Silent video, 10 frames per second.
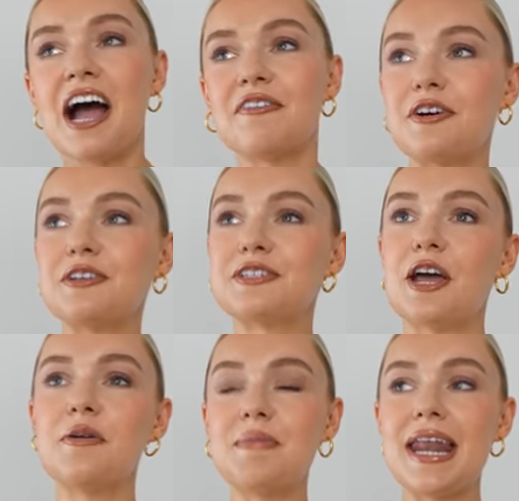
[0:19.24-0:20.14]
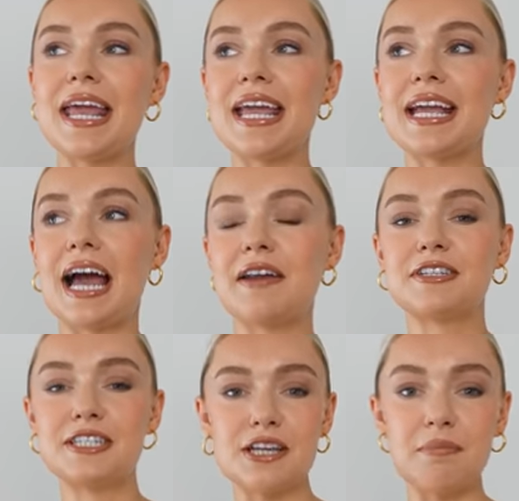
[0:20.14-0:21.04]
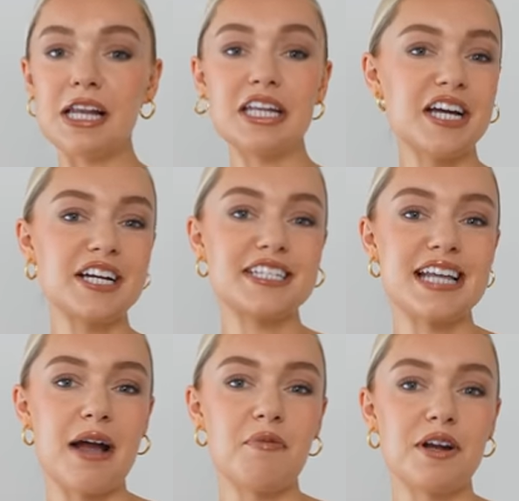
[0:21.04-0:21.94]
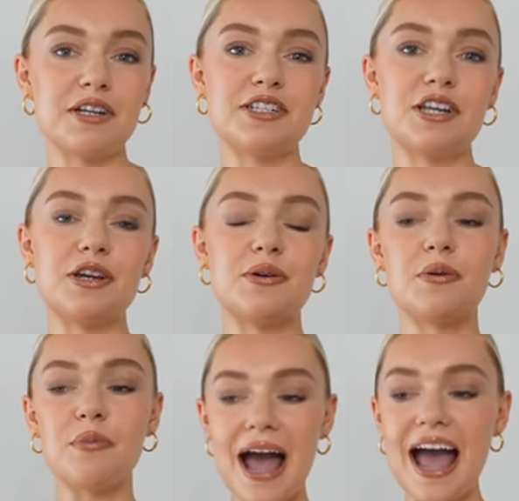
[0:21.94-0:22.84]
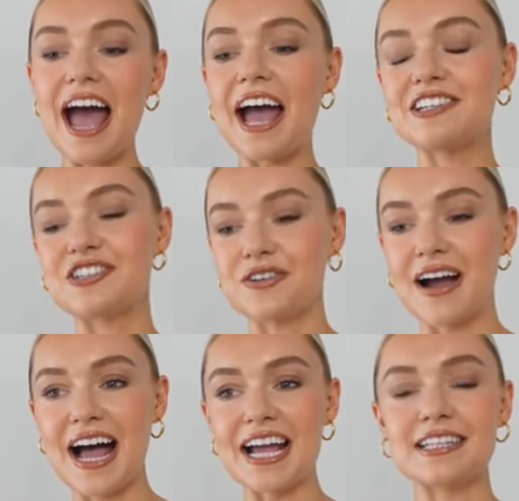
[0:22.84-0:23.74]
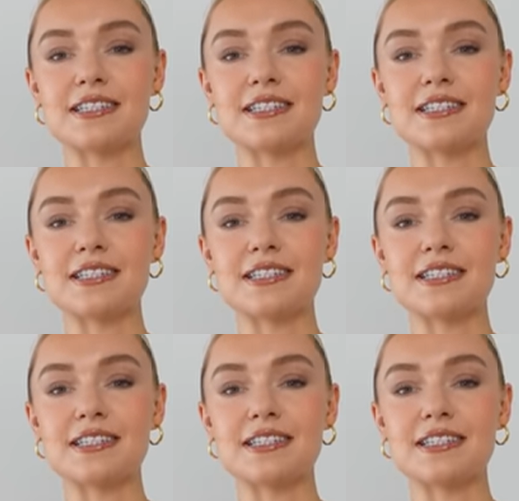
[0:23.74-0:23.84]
I've got so many kind of summer looks that I want to wear and try,